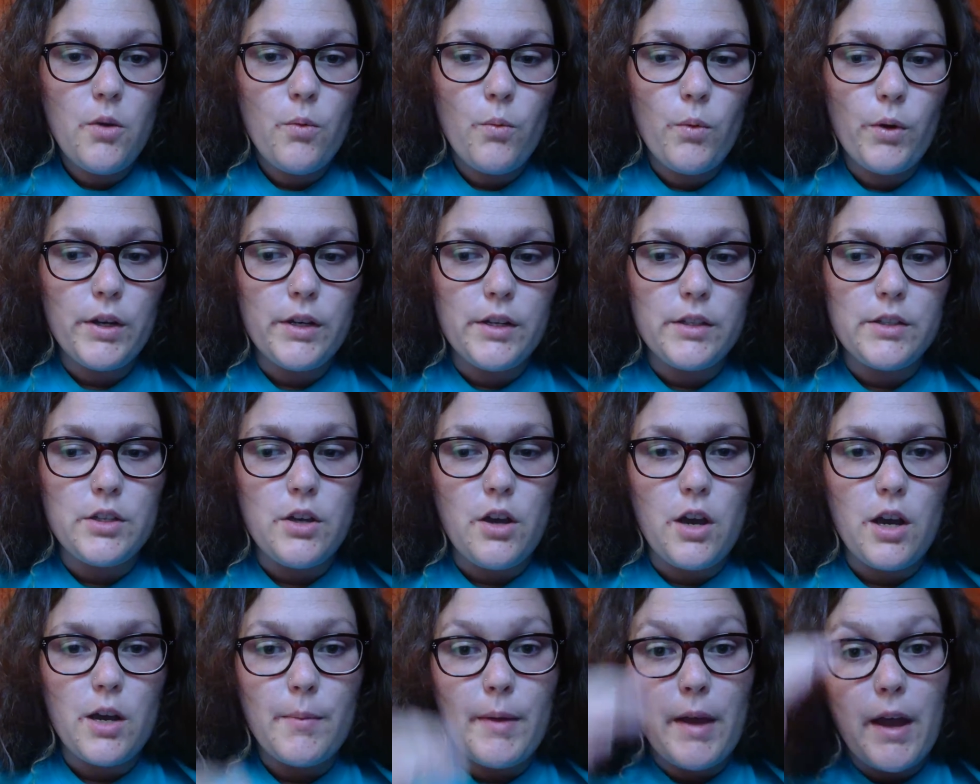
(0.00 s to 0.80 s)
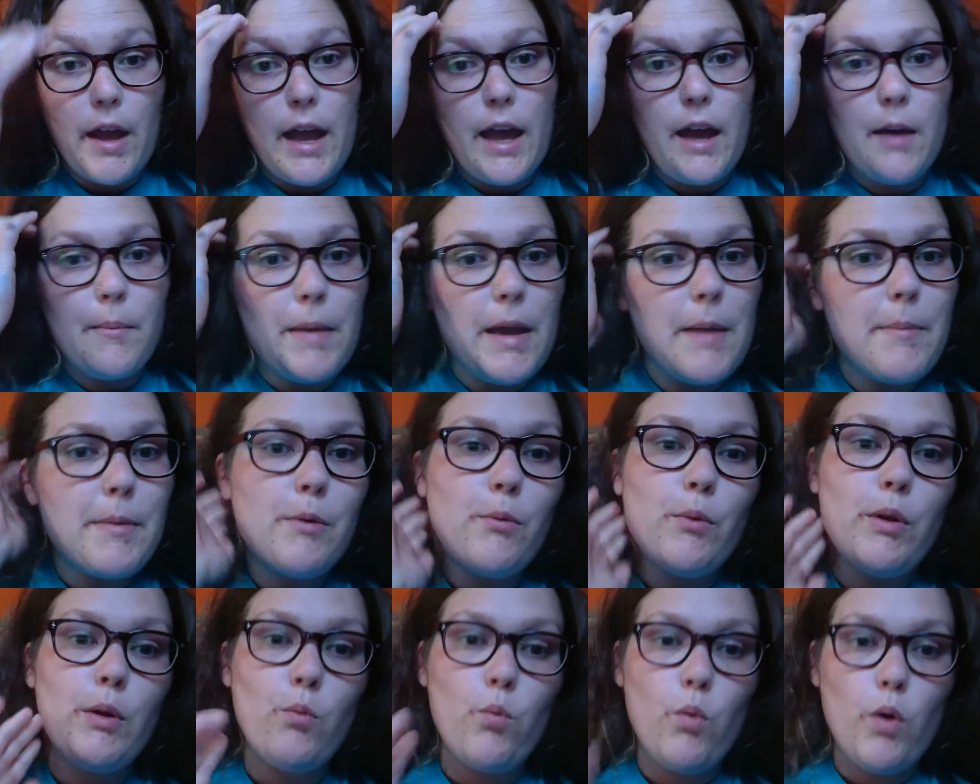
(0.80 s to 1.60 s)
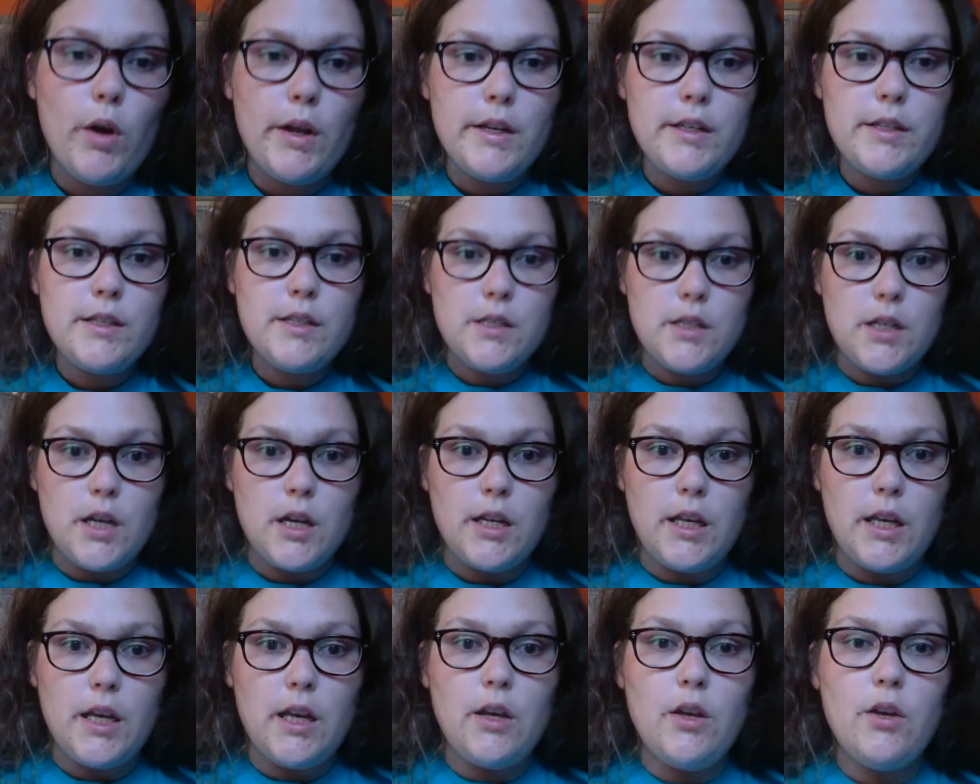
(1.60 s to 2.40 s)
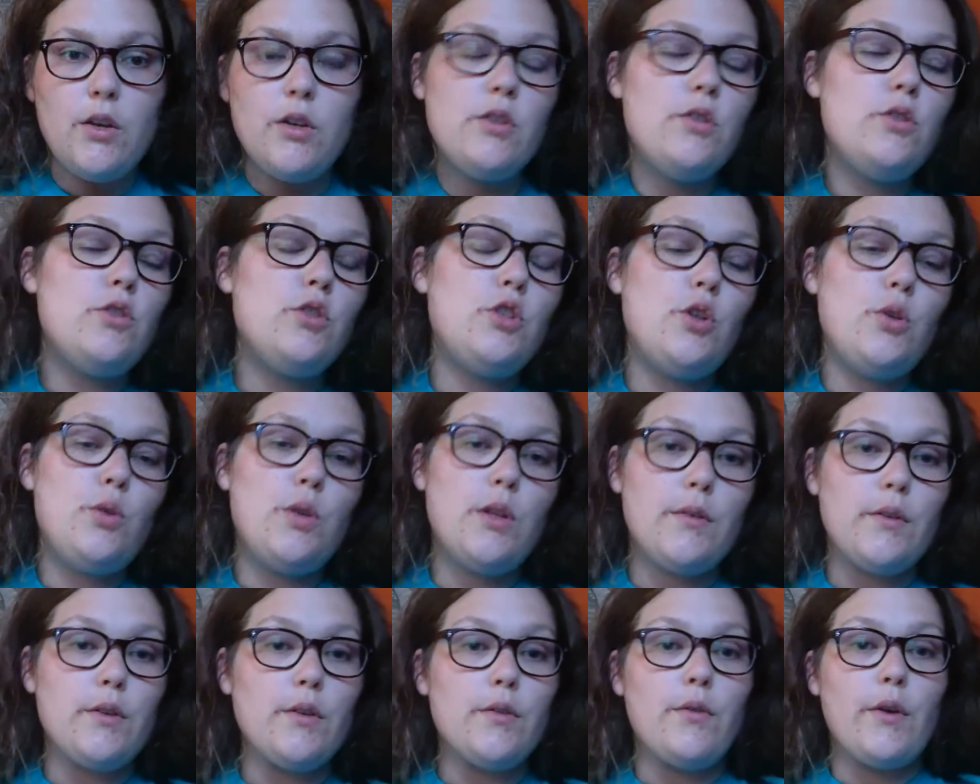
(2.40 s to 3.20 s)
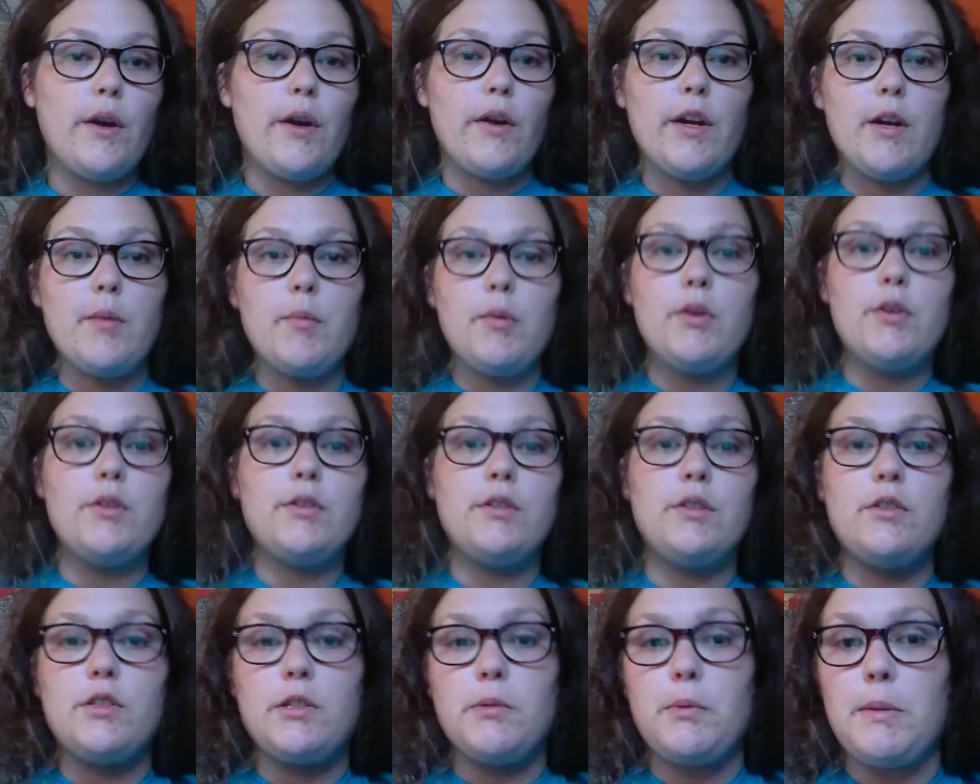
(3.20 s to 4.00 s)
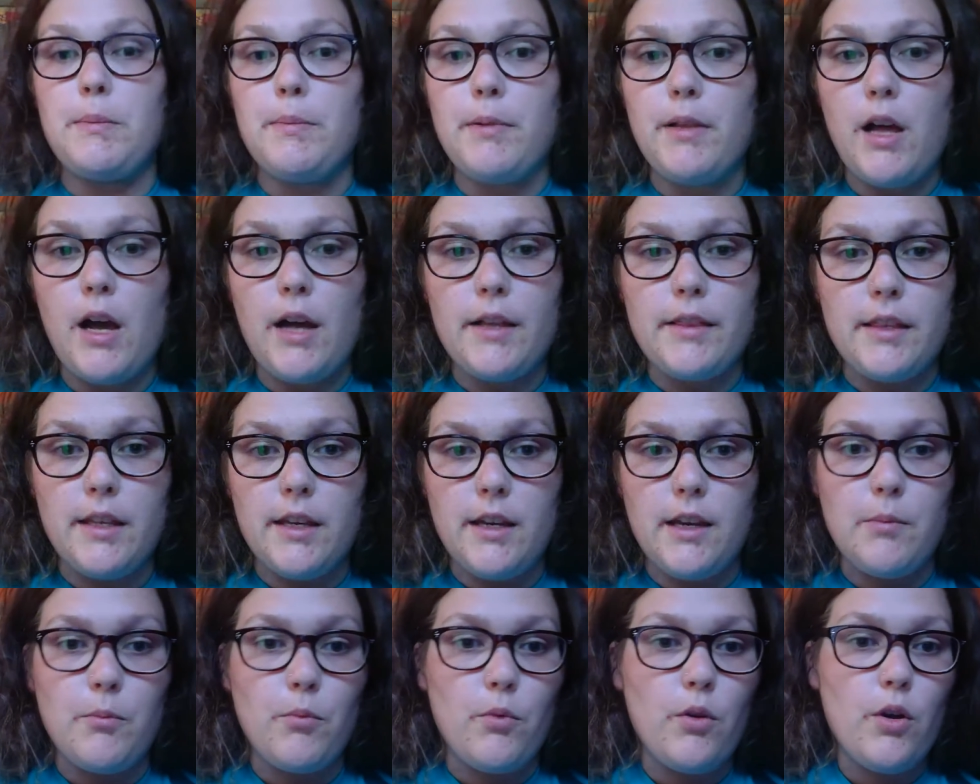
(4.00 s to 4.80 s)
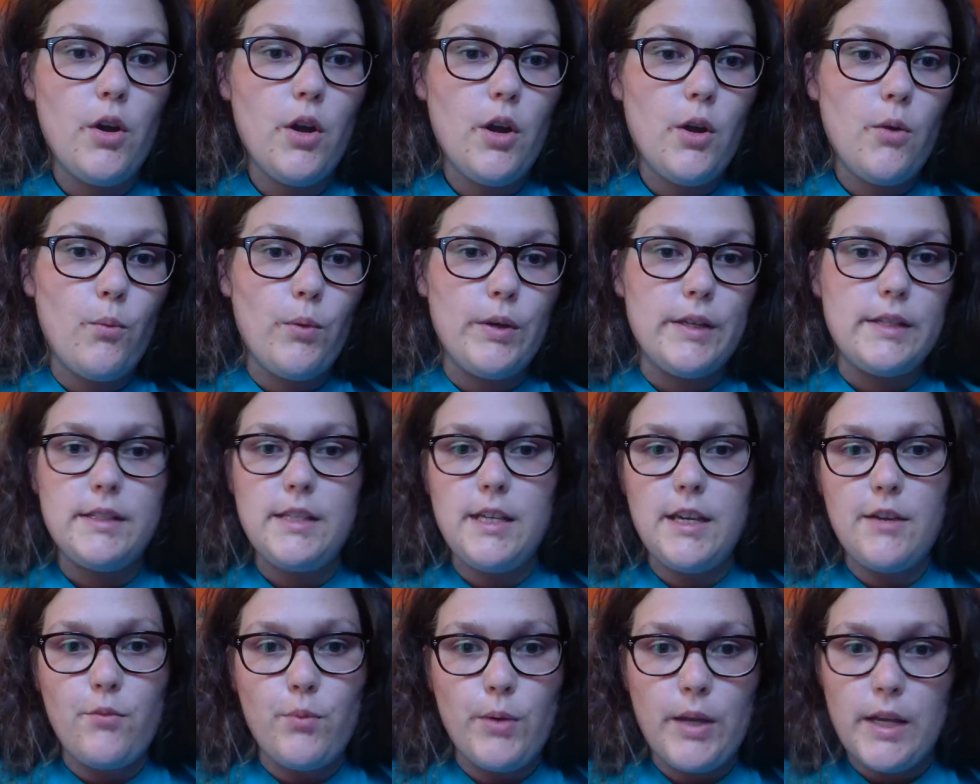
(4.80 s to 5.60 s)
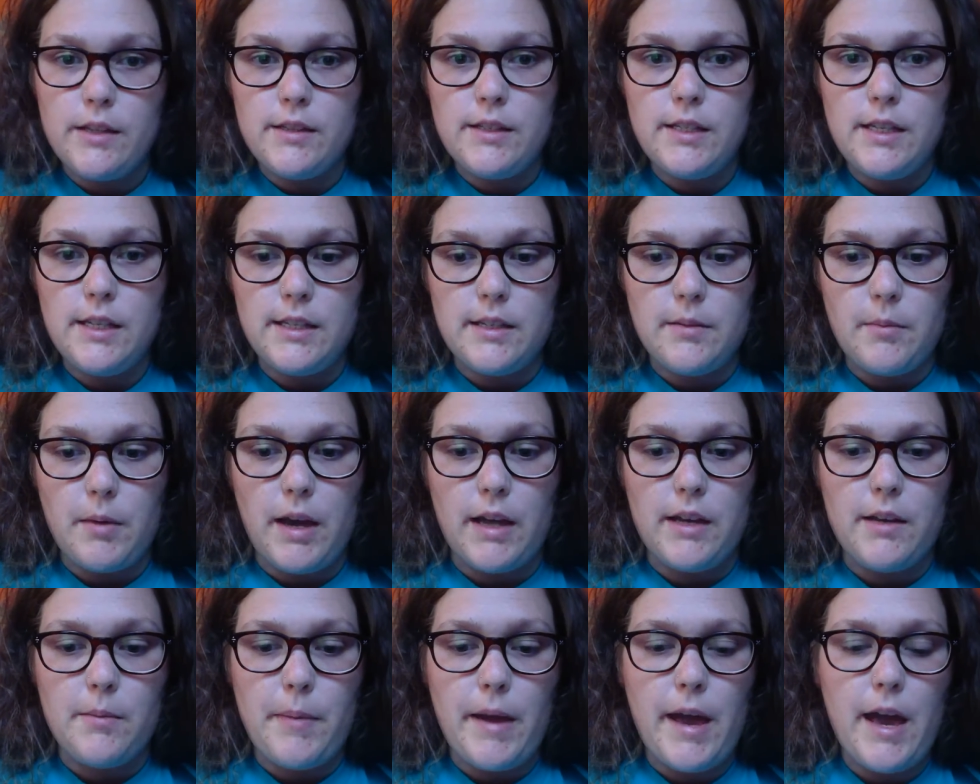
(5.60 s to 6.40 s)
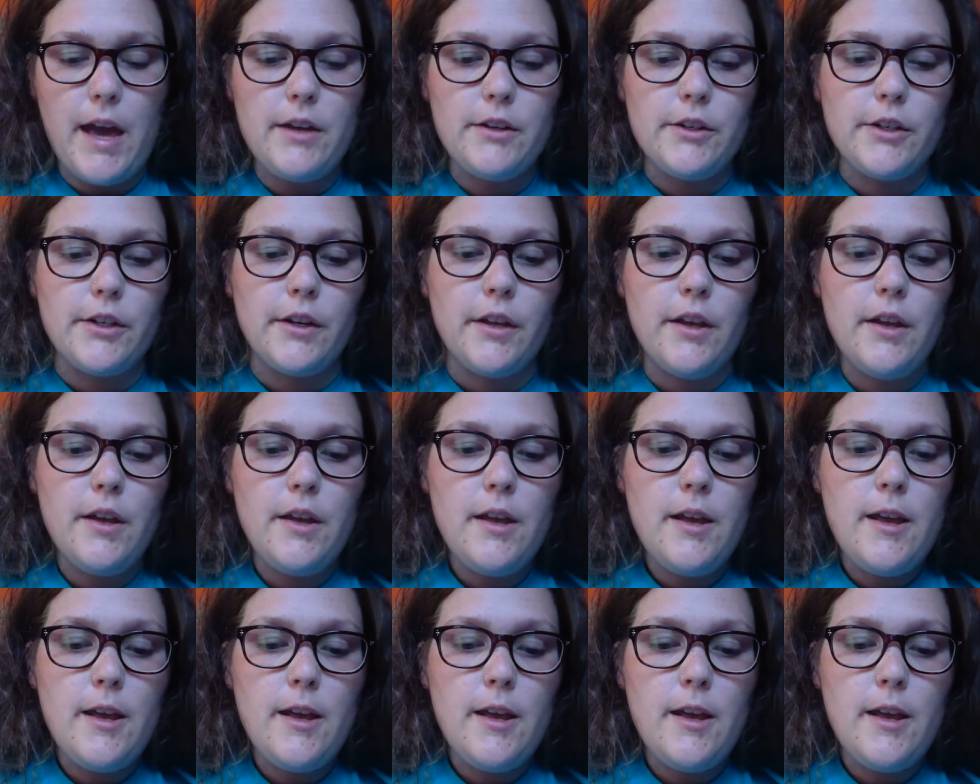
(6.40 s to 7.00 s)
We're going to talk about how maybe we want to study two different variables, and so we plot them, we see if we can see some kind of pattern,